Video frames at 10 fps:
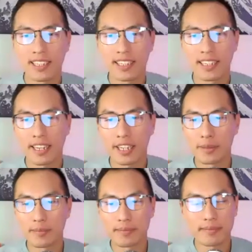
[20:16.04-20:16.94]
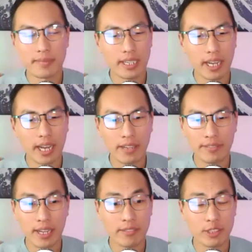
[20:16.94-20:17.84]
Um,
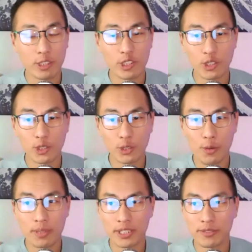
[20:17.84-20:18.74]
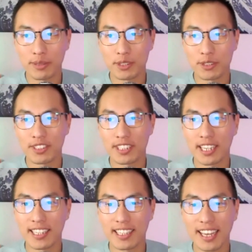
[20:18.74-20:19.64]
I've learned so much from you
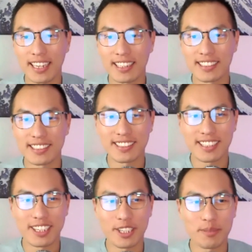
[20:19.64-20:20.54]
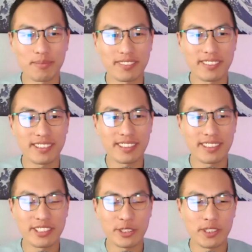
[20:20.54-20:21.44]
today, and
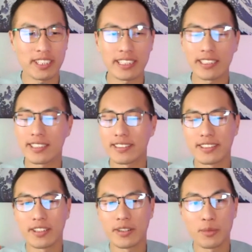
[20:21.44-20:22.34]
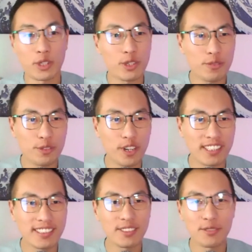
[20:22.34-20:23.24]
you're a good
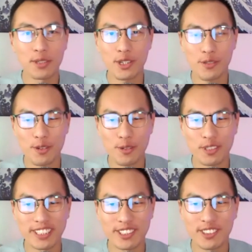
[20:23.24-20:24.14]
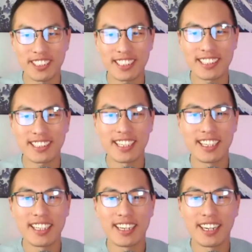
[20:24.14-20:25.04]
friend, wonderful resource.
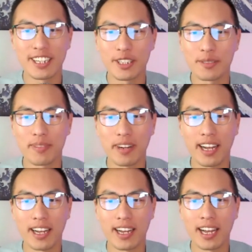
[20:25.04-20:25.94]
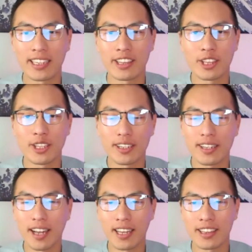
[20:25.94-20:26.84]
Um,
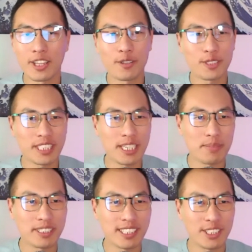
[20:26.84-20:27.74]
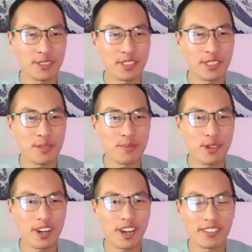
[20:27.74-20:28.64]
I'd love to keep in touch with you
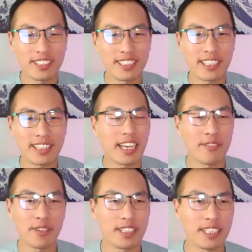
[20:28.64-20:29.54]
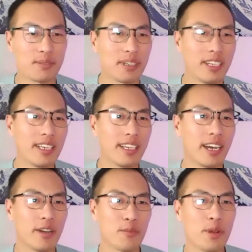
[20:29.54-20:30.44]
more often. I felt like
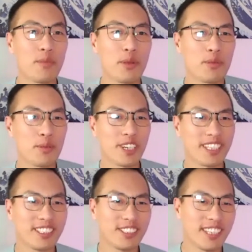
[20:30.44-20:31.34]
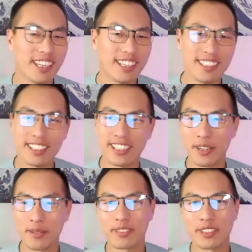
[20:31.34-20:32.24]
when we were working together,
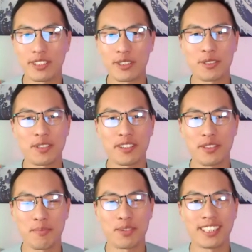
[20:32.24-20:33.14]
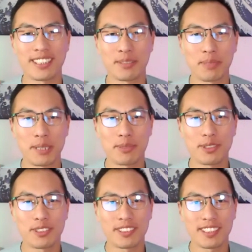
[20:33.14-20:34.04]
you're one of the brightest
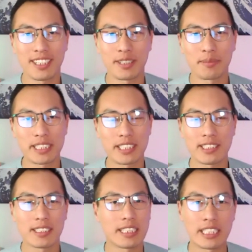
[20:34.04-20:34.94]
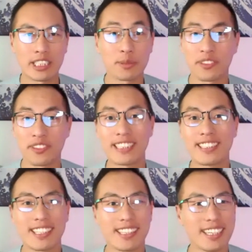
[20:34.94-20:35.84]
people in terms of
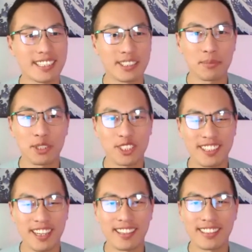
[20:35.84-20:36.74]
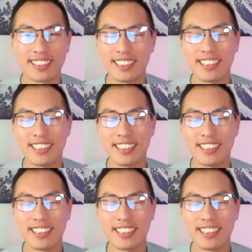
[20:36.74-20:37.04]
intellect and personality.